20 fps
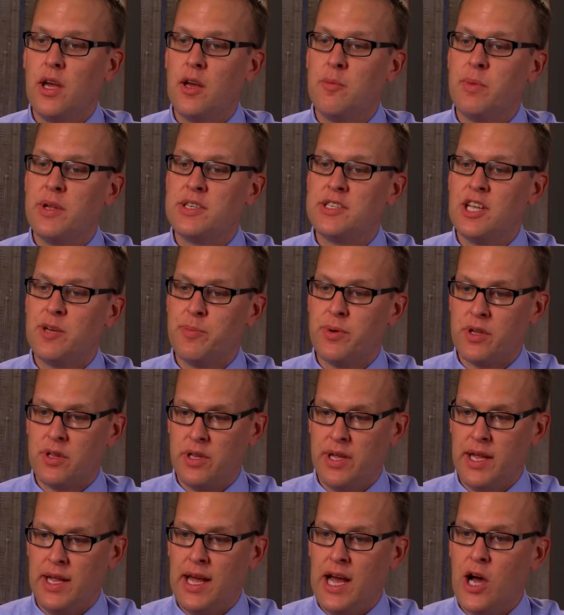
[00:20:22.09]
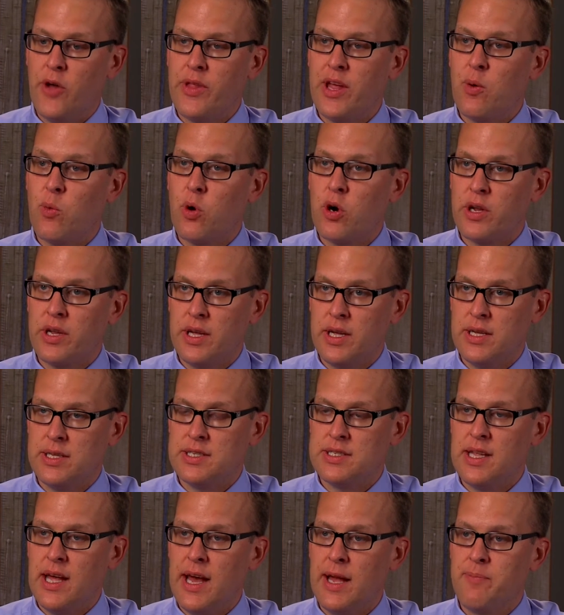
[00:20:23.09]
But typically how they work
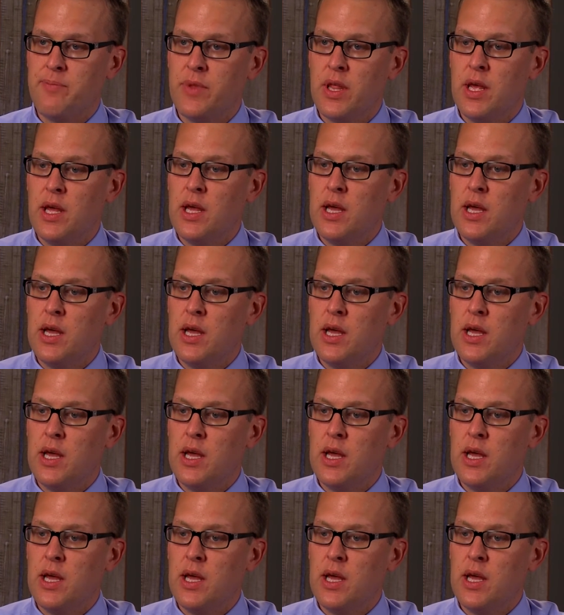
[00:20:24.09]
is that